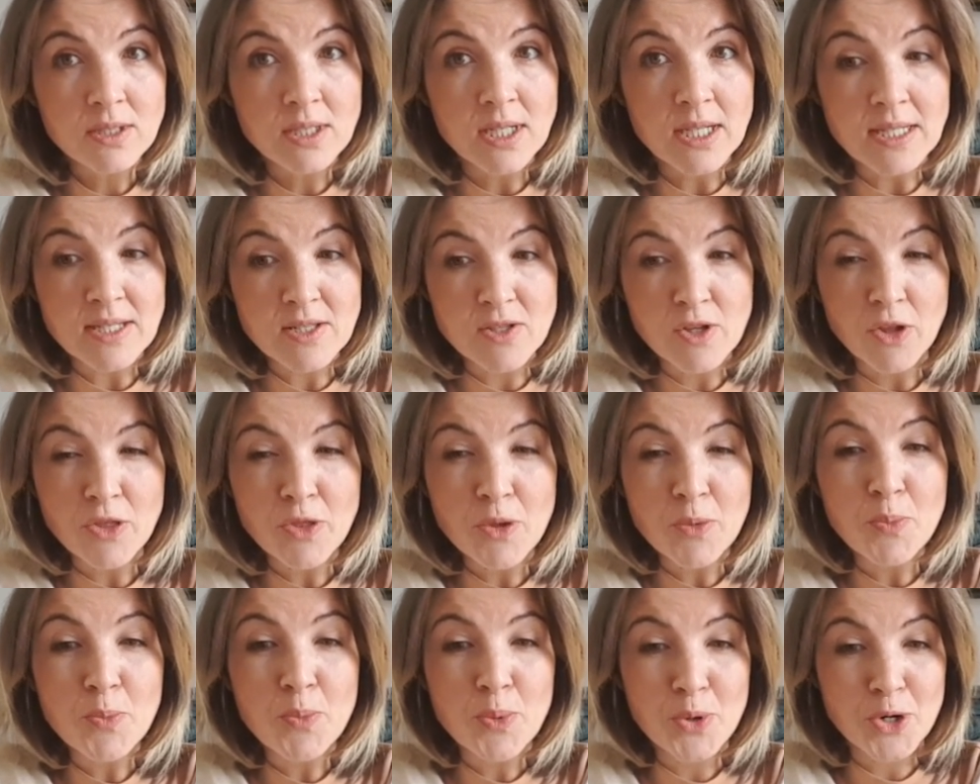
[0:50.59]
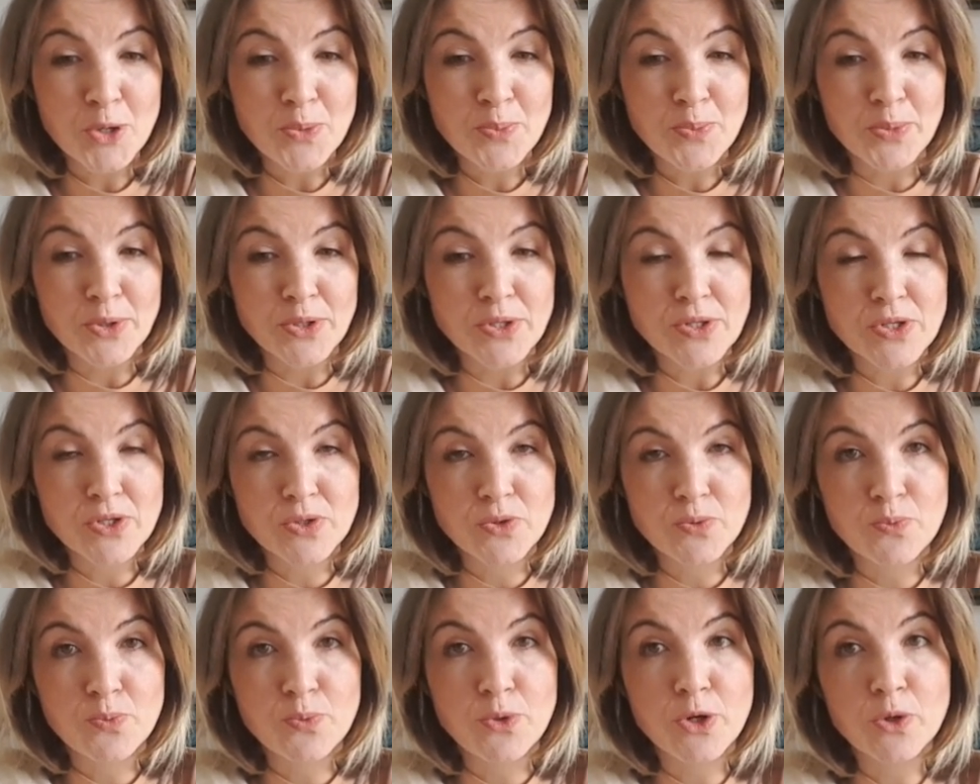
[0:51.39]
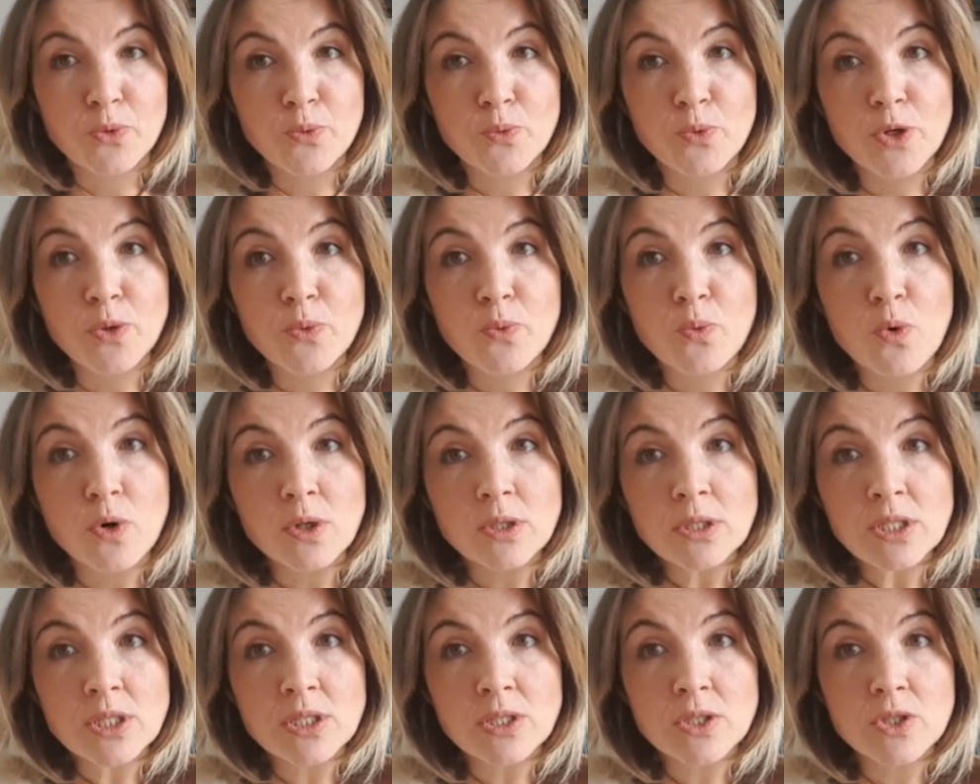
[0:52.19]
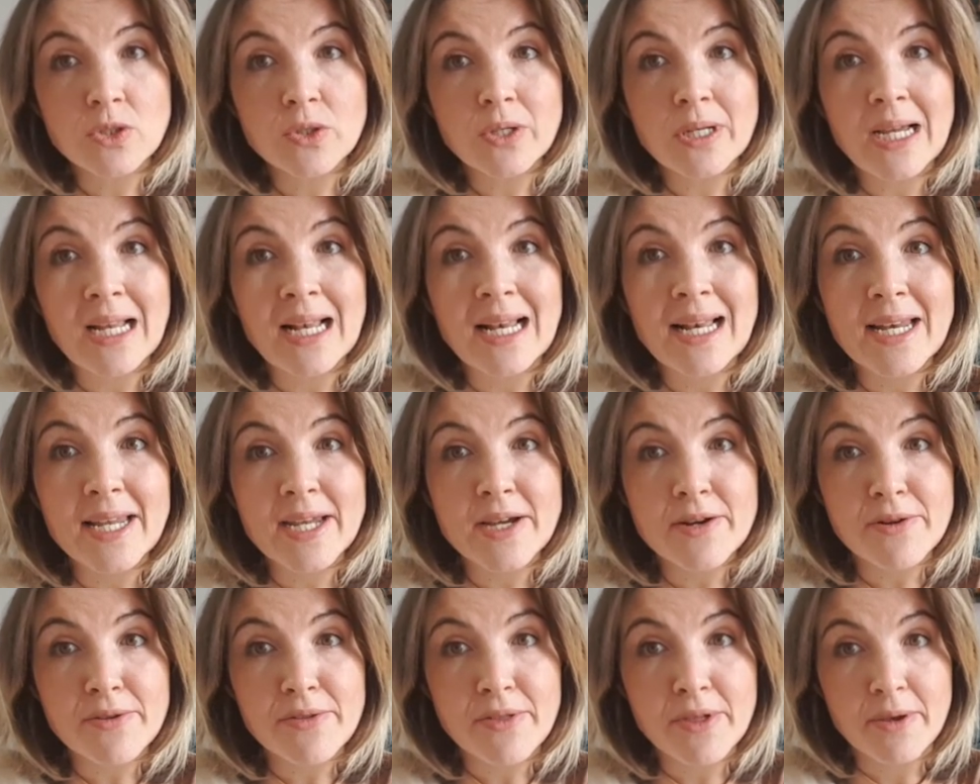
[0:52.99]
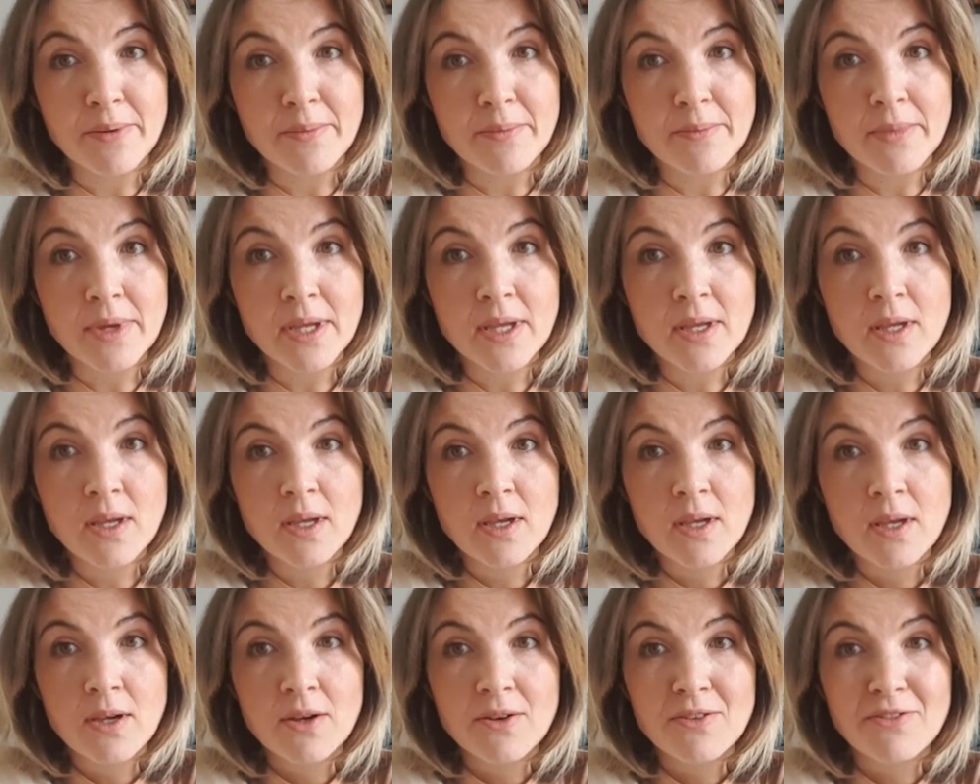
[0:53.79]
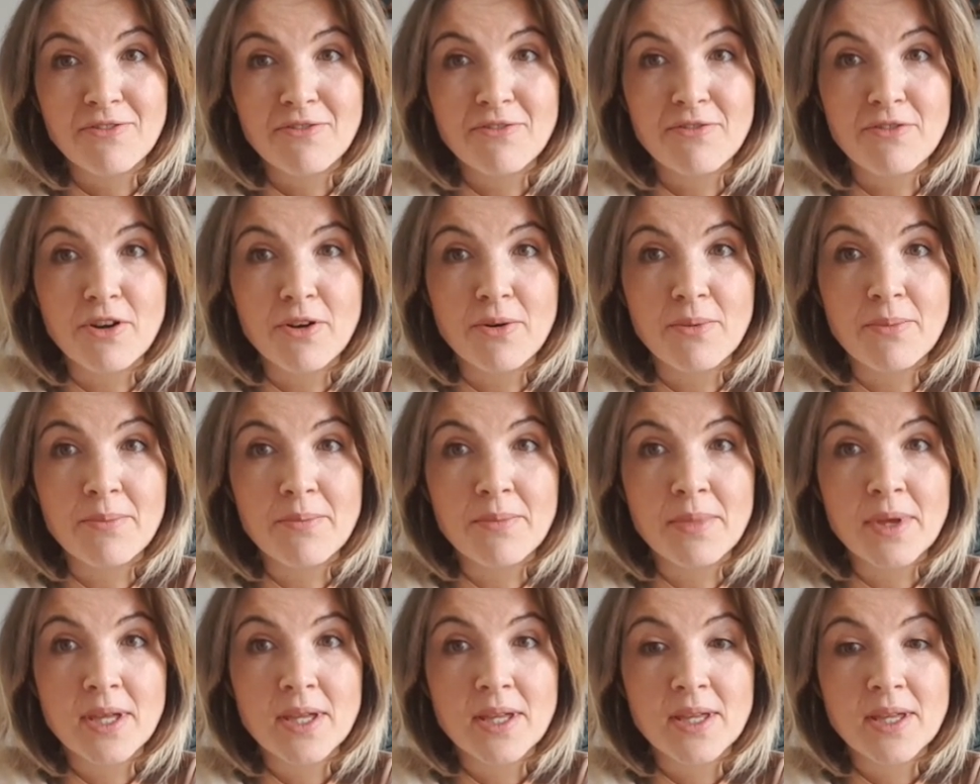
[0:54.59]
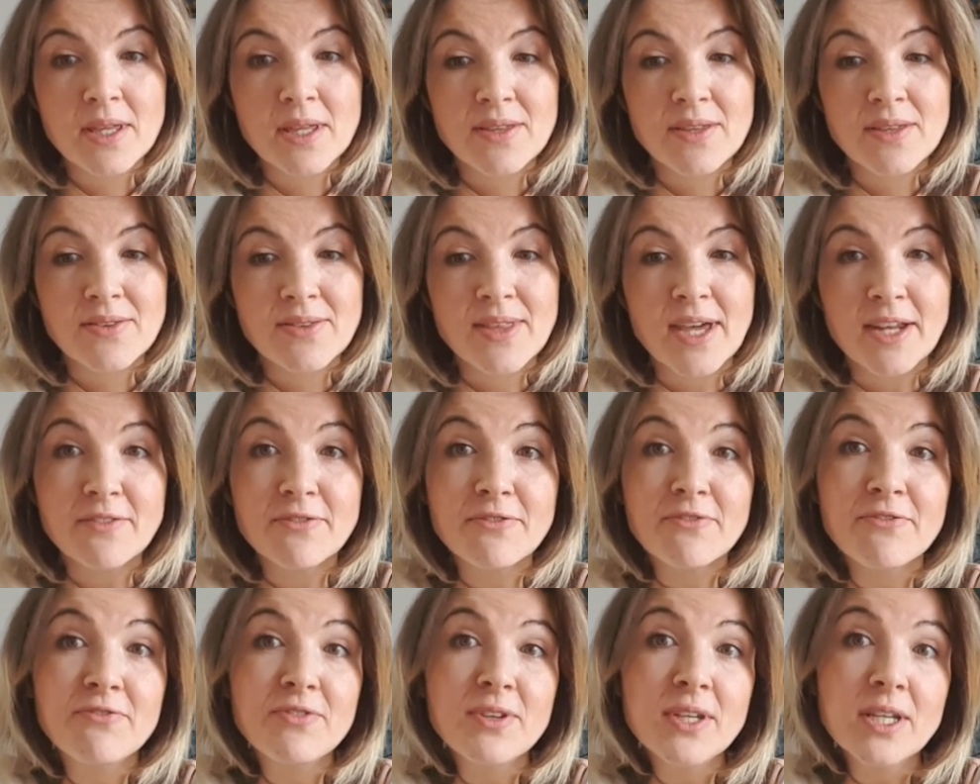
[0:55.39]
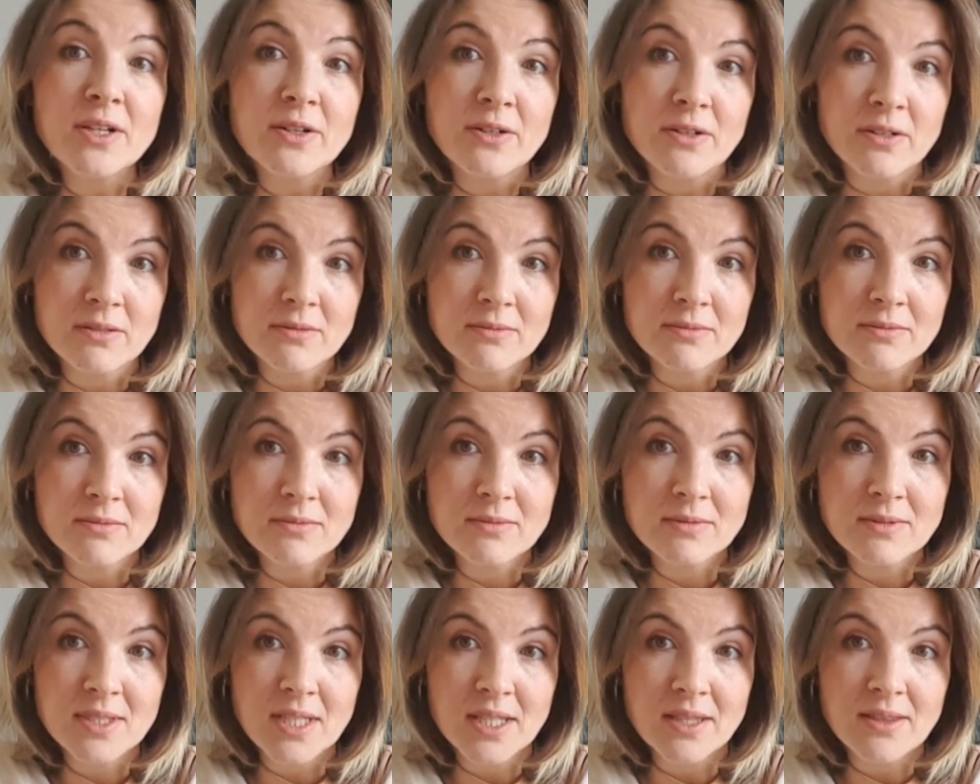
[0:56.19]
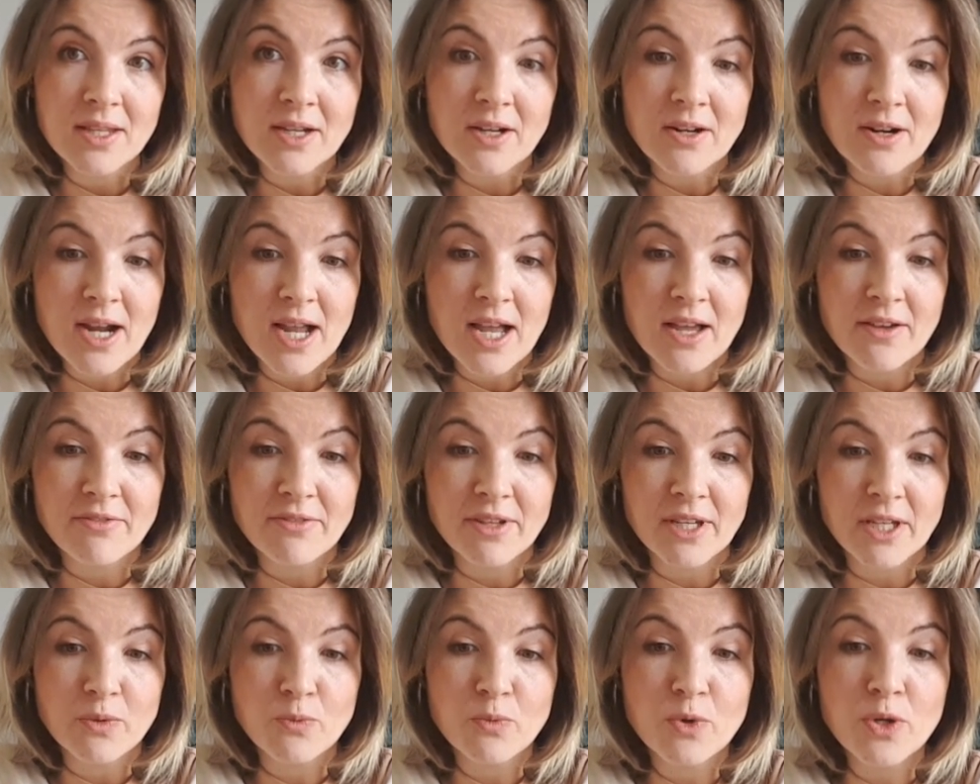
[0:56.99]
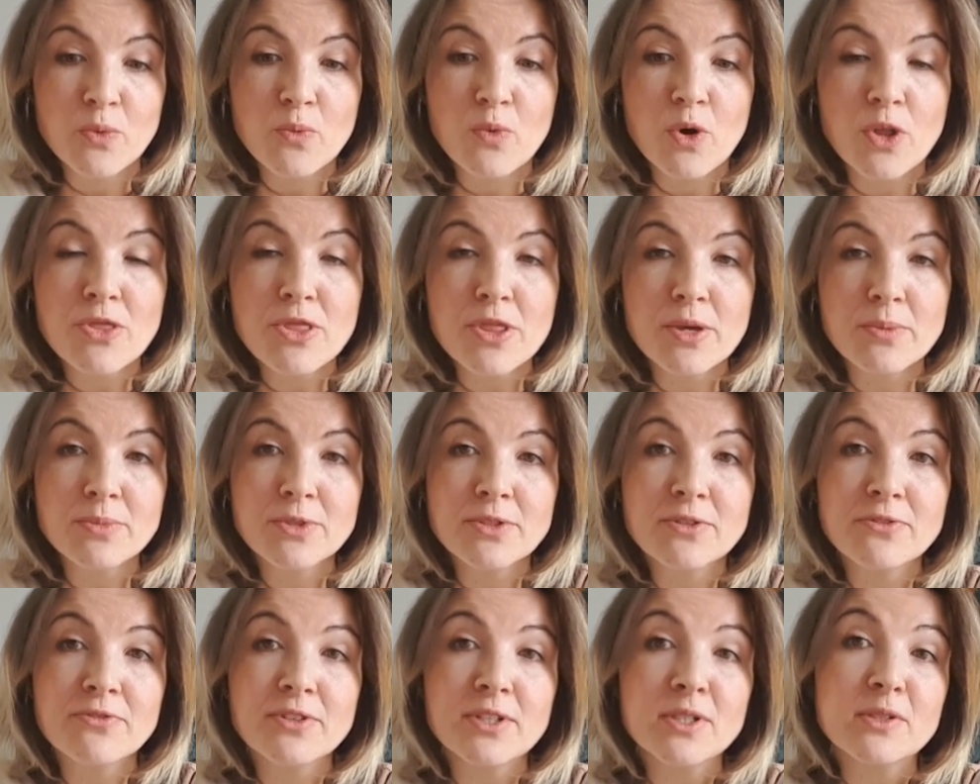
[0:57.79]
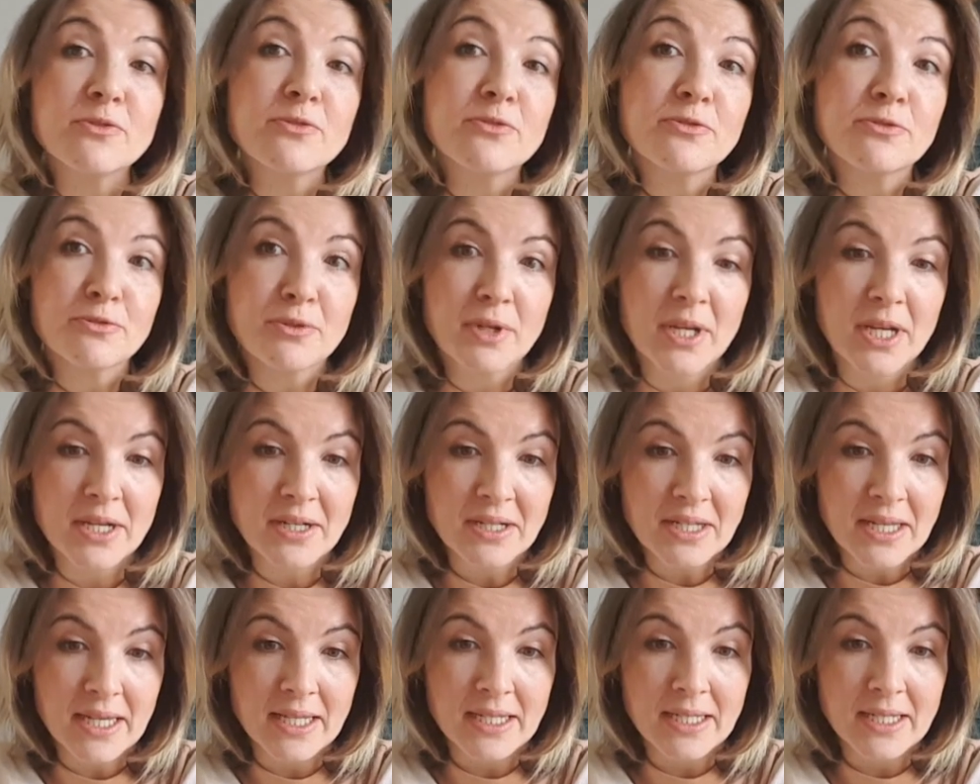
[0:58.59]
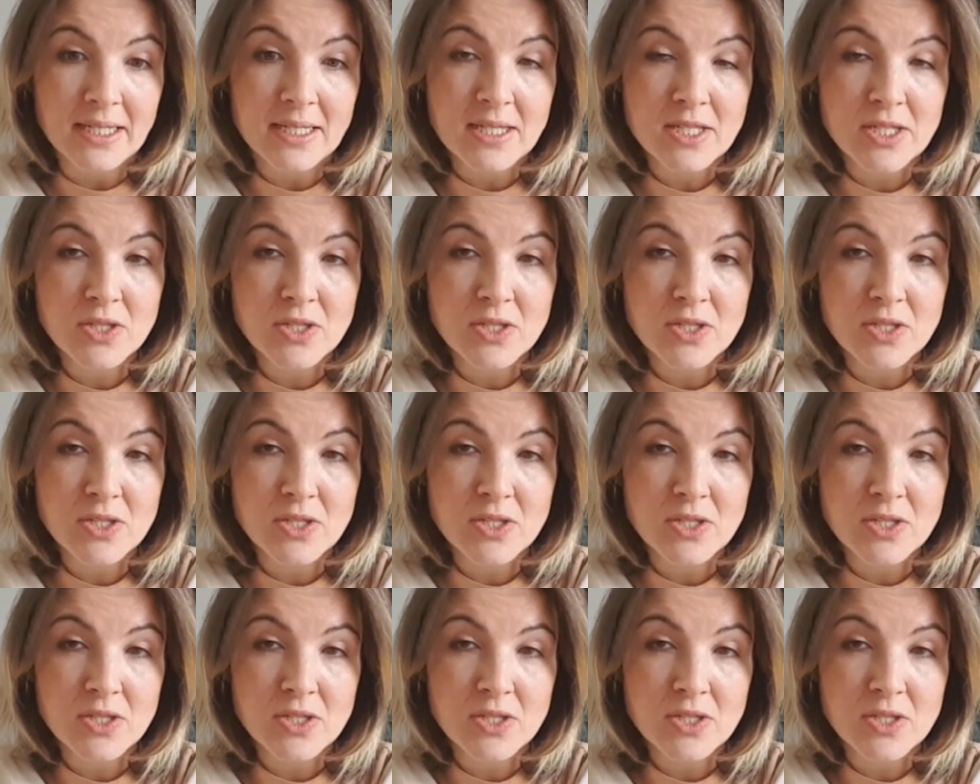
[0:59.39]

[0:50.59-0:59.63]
It's not the purpose, but we want to clear them from that fear that they're having. We want them to feel free again.